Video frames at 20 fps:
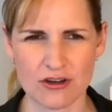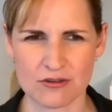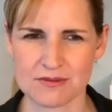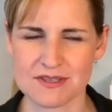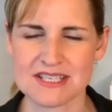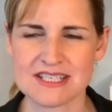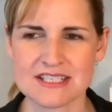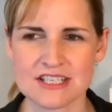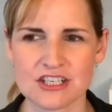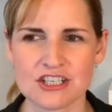with
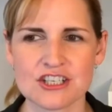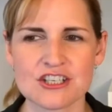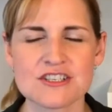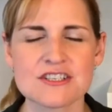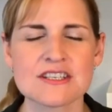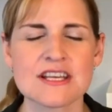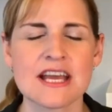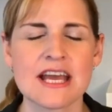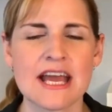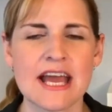stickers.
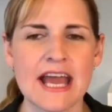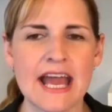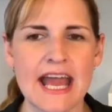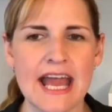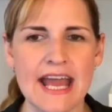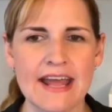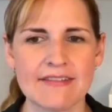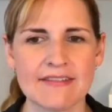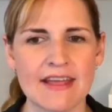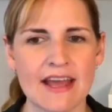
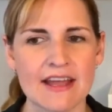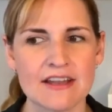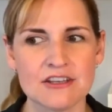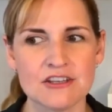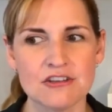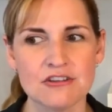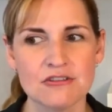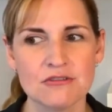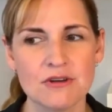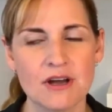And then
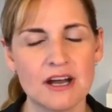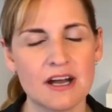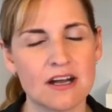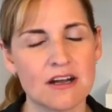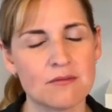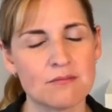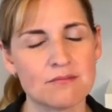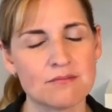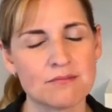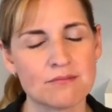you,
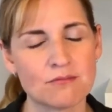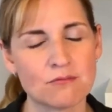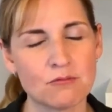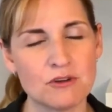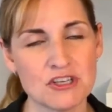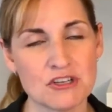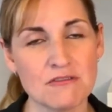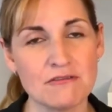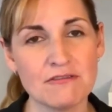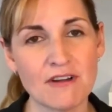when
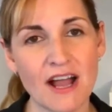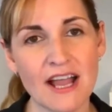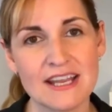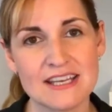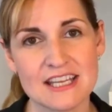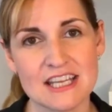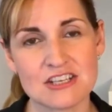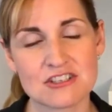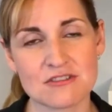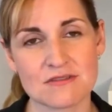you find
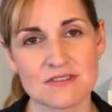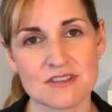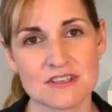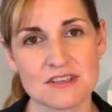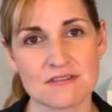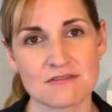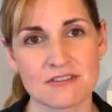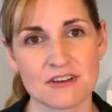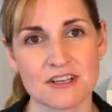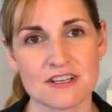each of the
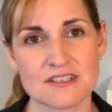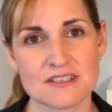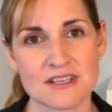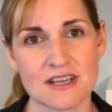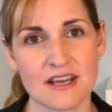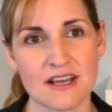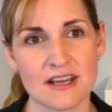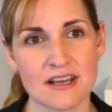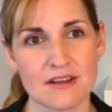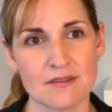different
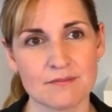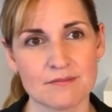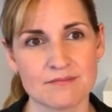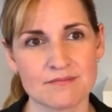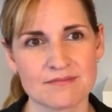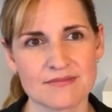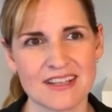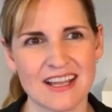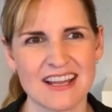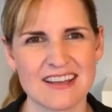kind
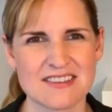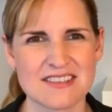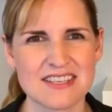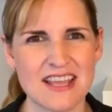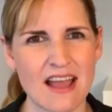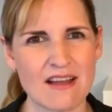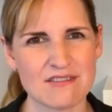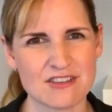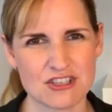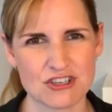of
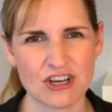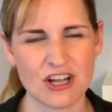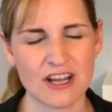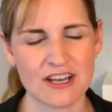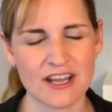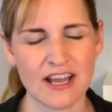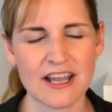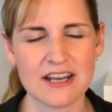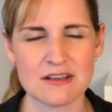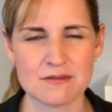scavenger hunt
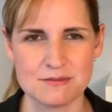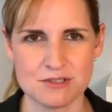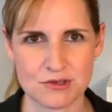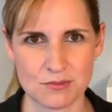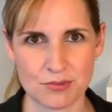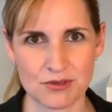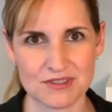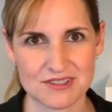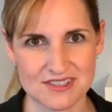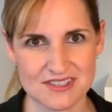items, you
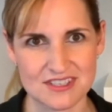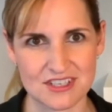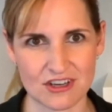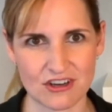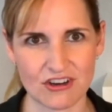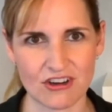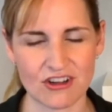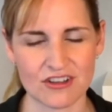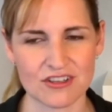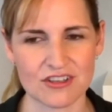put the sticker
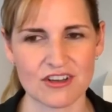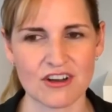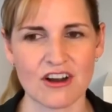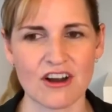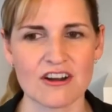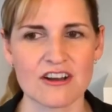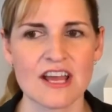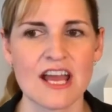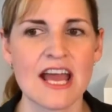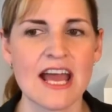on the
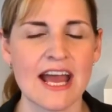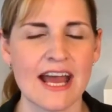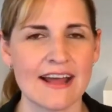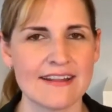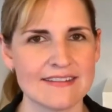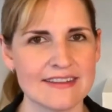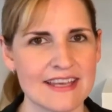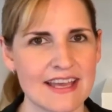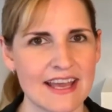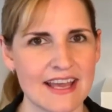card. At
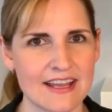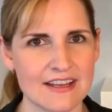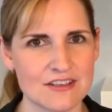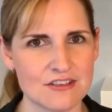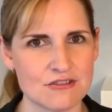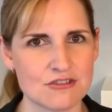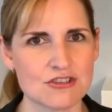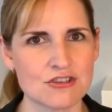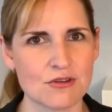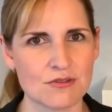the end, you
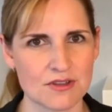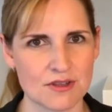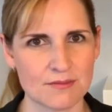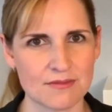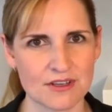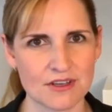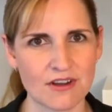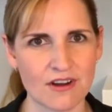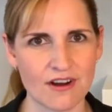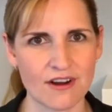show them the
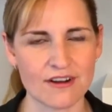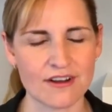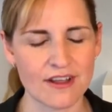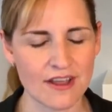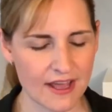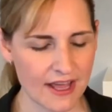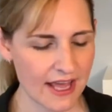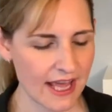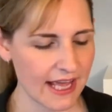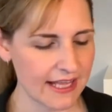card,
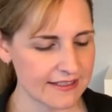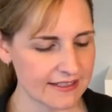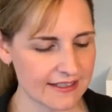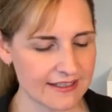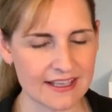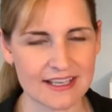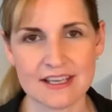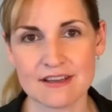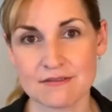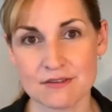and then they
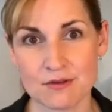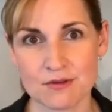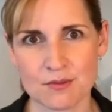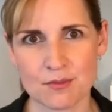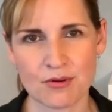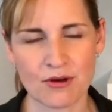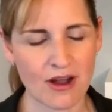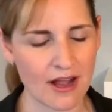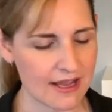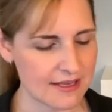give you the
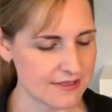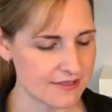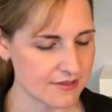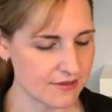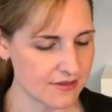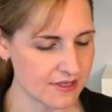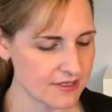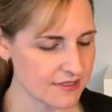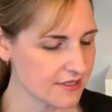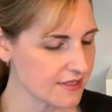prize. So
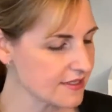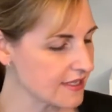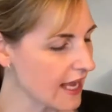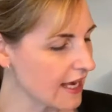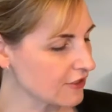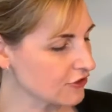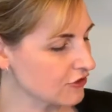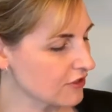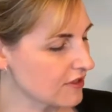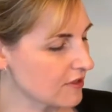this is
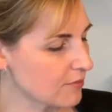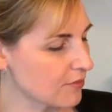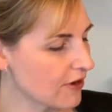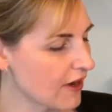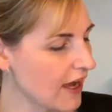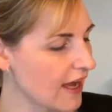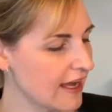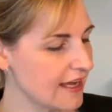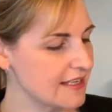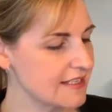actually the
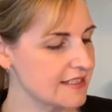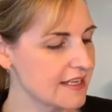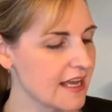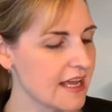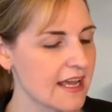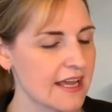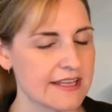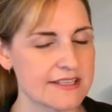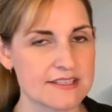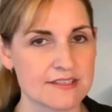prize.
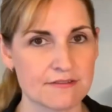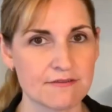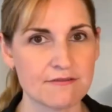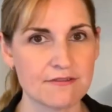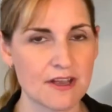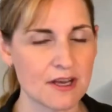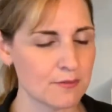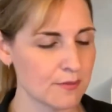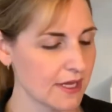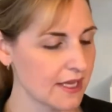It's a
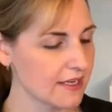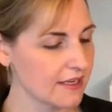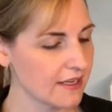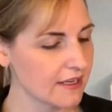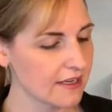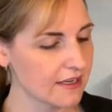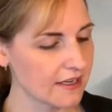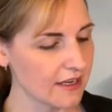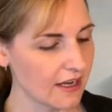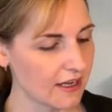Figment
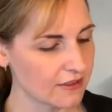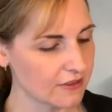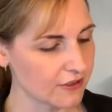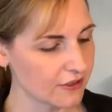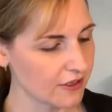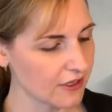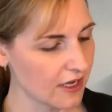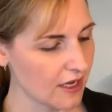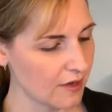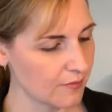Color
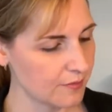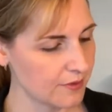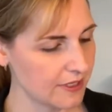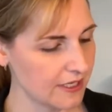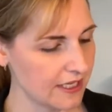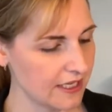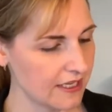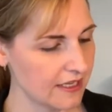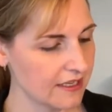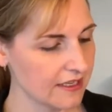
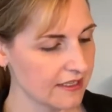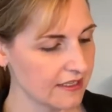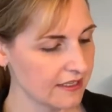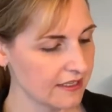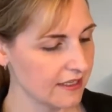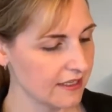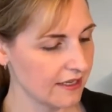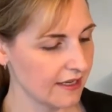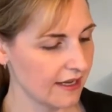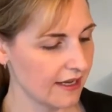Company
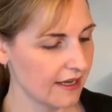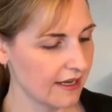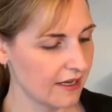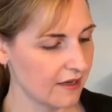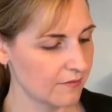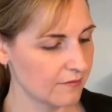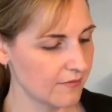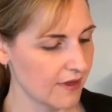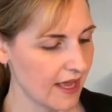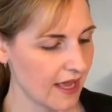
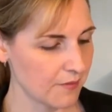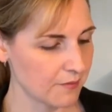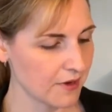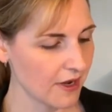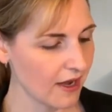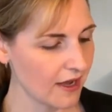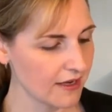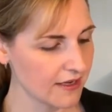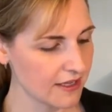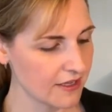
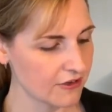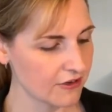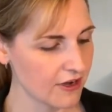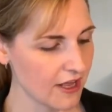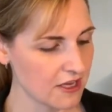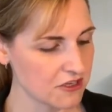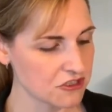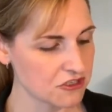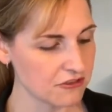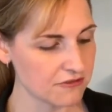Epcot
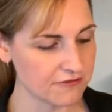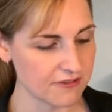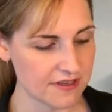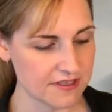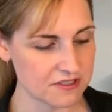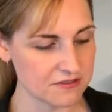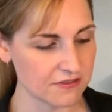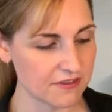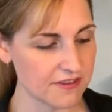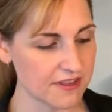International
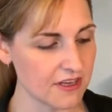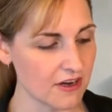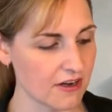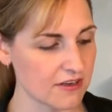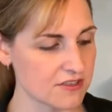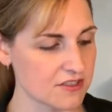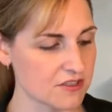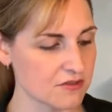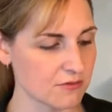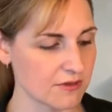Festival of the
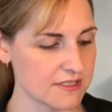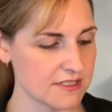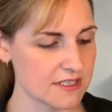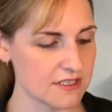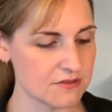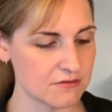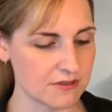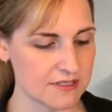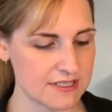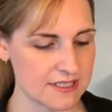Arts
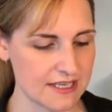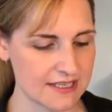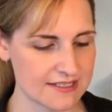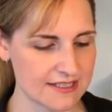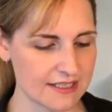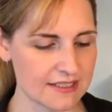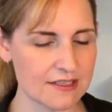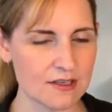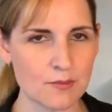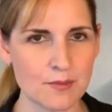2020. It's
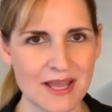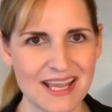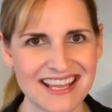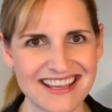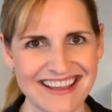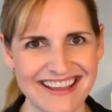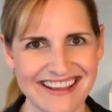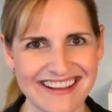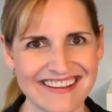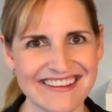like a little paint
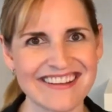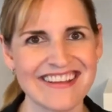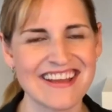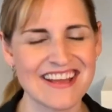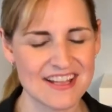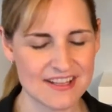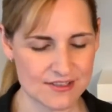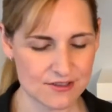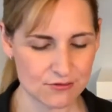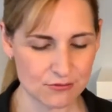can.
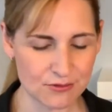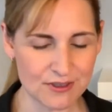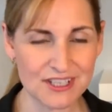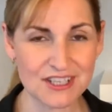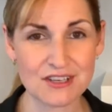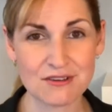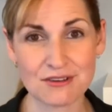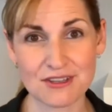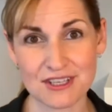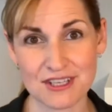It's
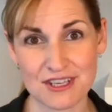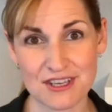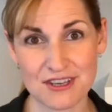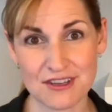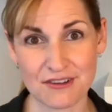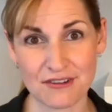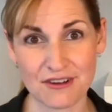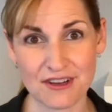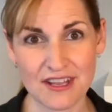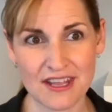really, really
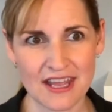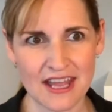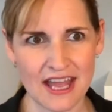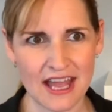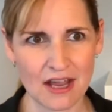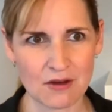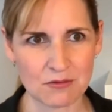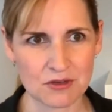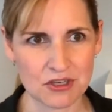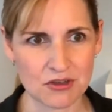cute.
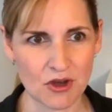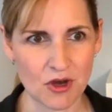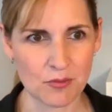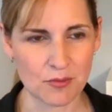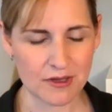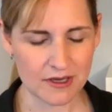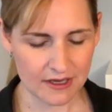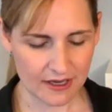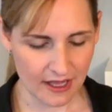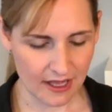And when you
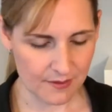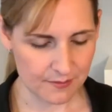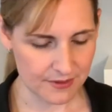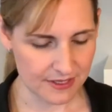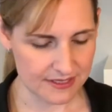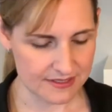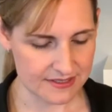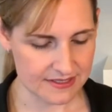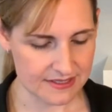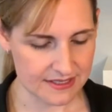open it up,
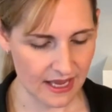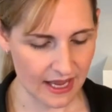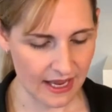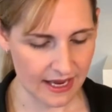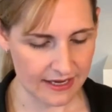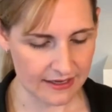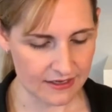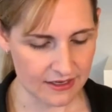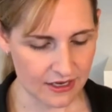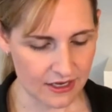
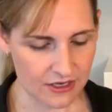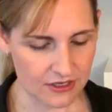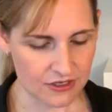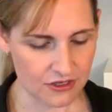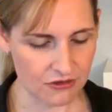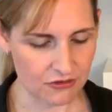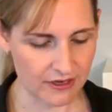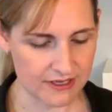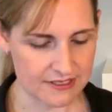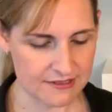inside, you're
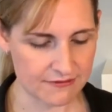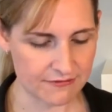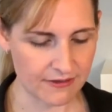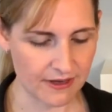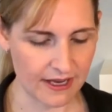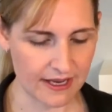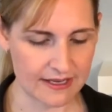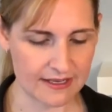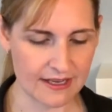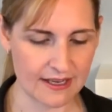going to
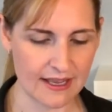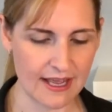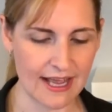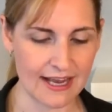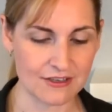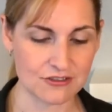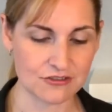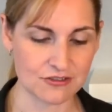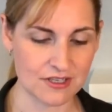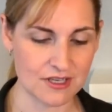find
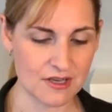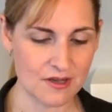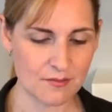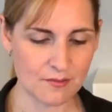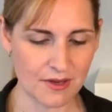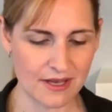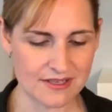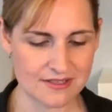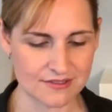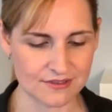actually
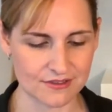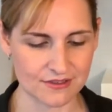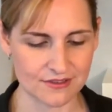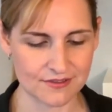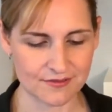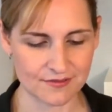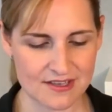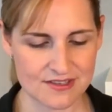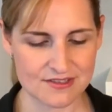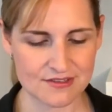puzzle.
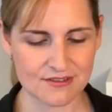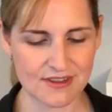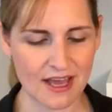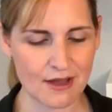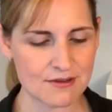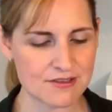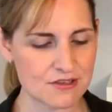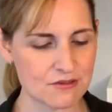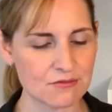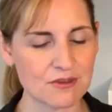So that
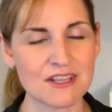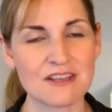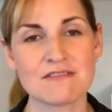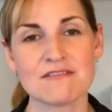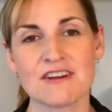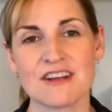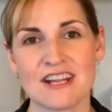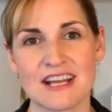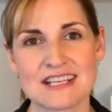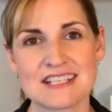was a really
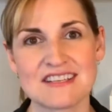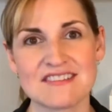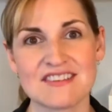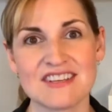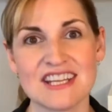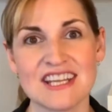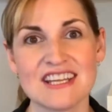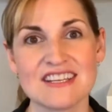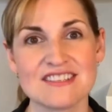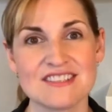fun
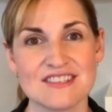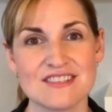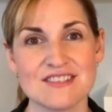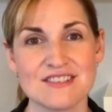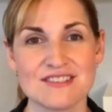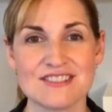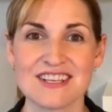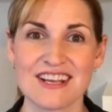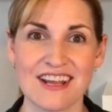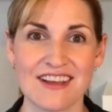activity to do
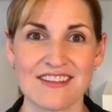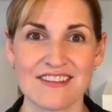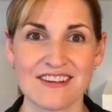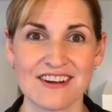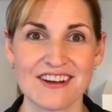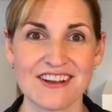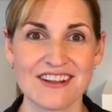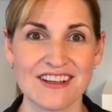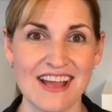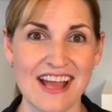
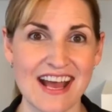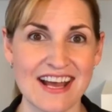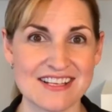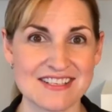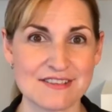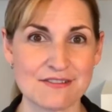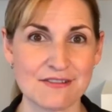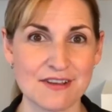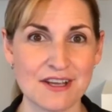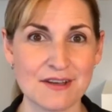together as
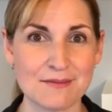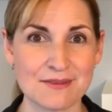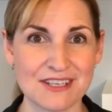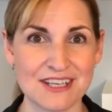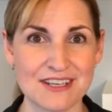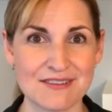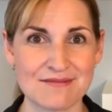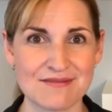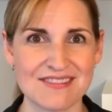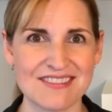a
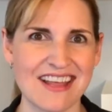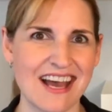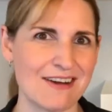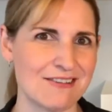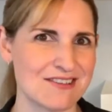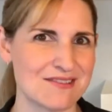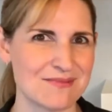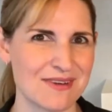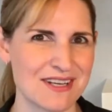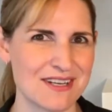family. And that
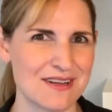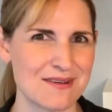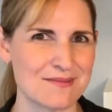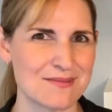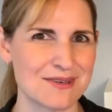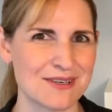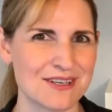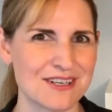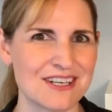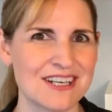was my
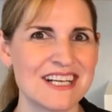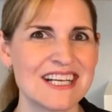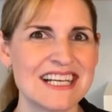number